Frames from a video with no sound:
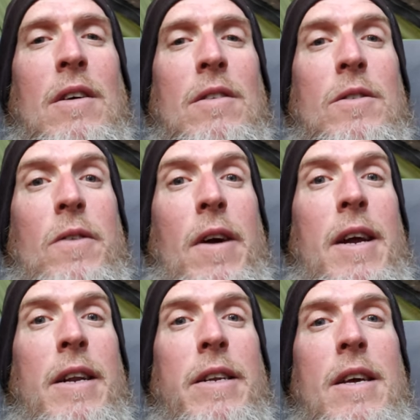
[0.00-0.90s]
It's great
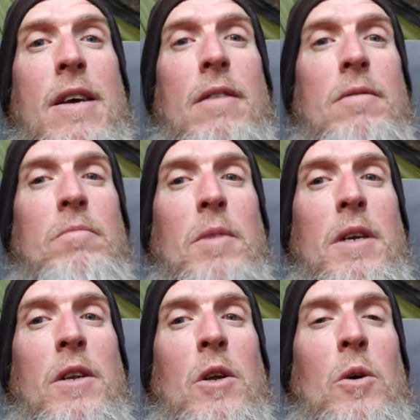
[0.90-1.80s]
in a tent,
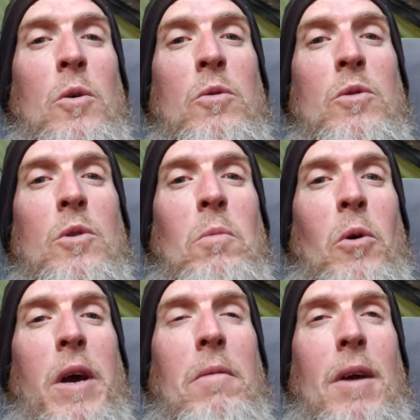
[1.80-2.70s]
but no suitable
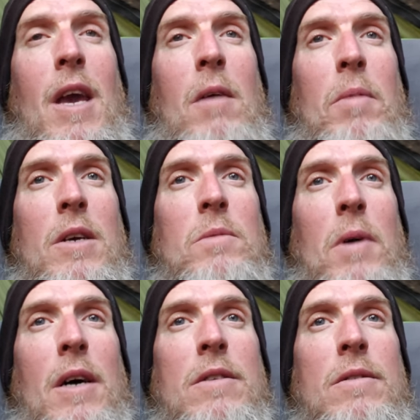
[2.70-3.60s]
hammock camping
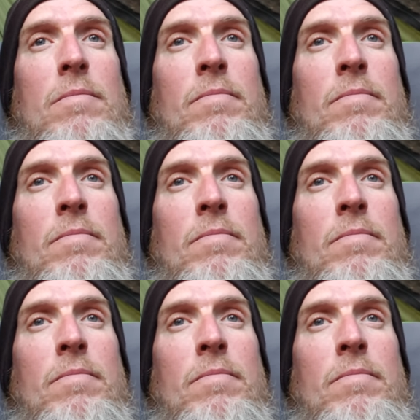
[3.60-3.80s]
spots.